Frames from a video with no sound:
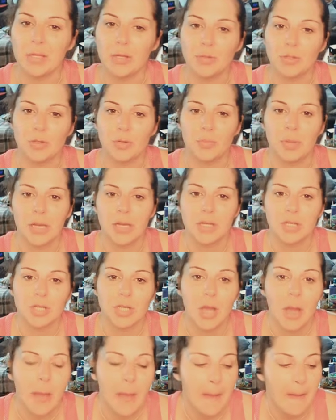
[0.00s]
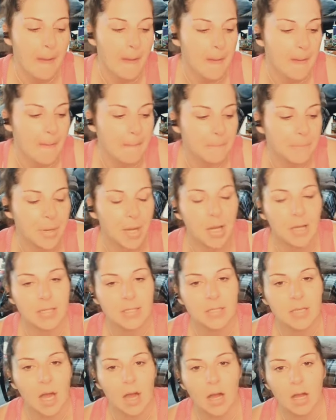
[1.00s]
YouTube page.
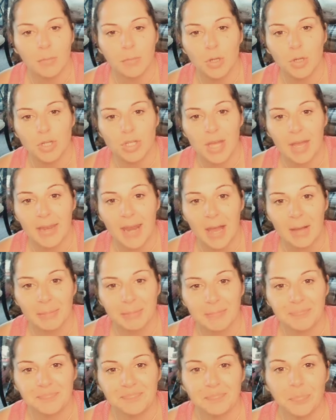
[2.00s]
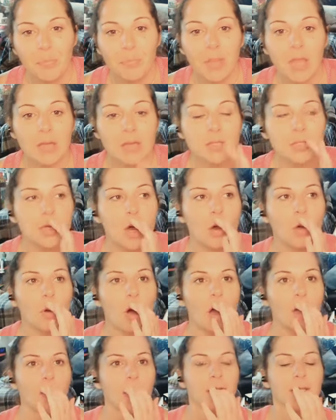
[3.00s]
But um, you can check it out. So
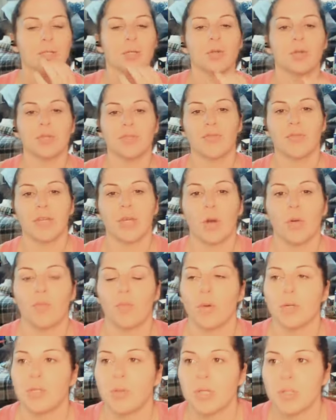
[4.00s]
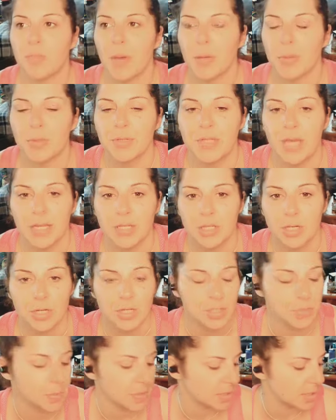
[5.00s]
I wanted to do this video of what to expect with
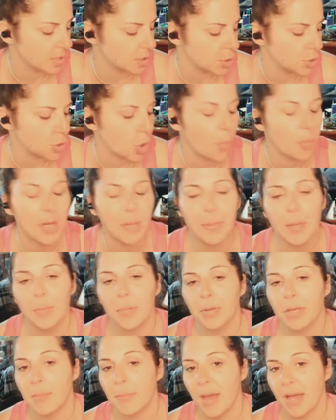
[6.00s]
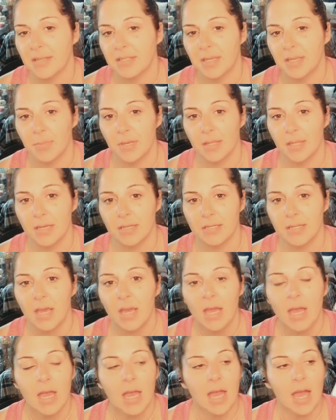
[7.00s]
dentures because so many people keep asking me this.
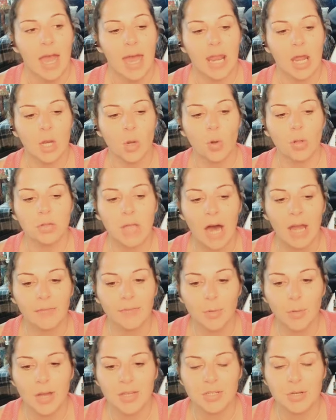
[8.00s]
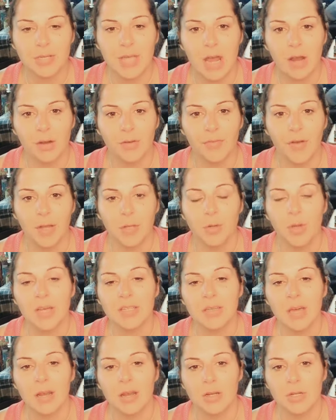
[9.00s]
And I know a lot of you guys are terrified. You guys
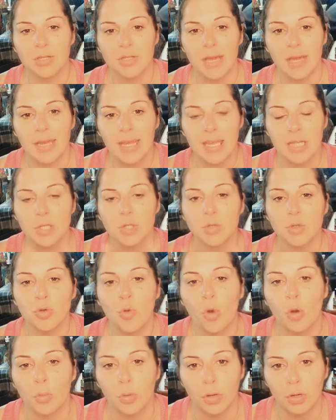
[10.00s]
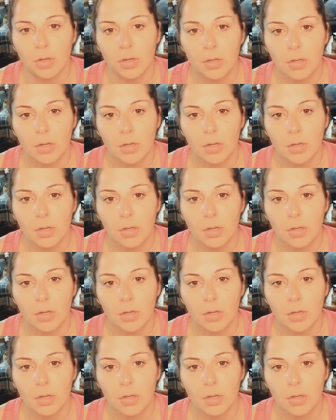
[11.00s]
got to understand it is normal.